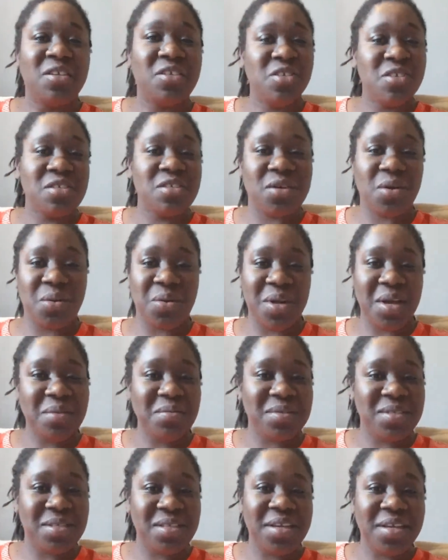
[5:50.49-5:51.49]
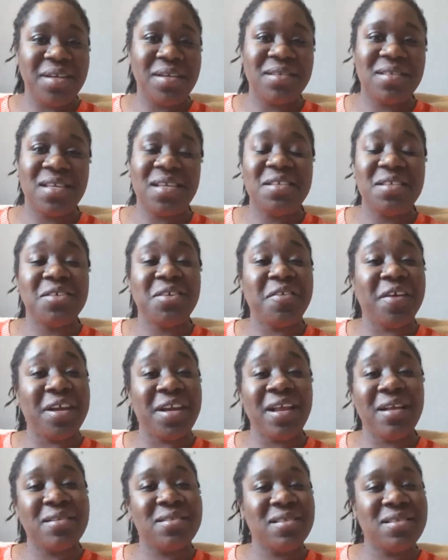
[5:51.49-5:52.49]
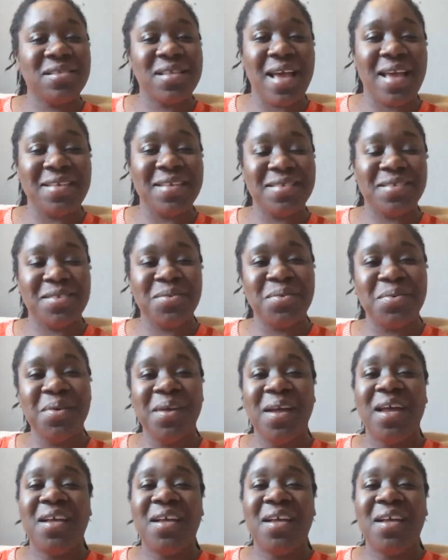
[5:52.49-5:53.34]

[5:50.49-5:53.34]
Just go downstairs. It's great exercise to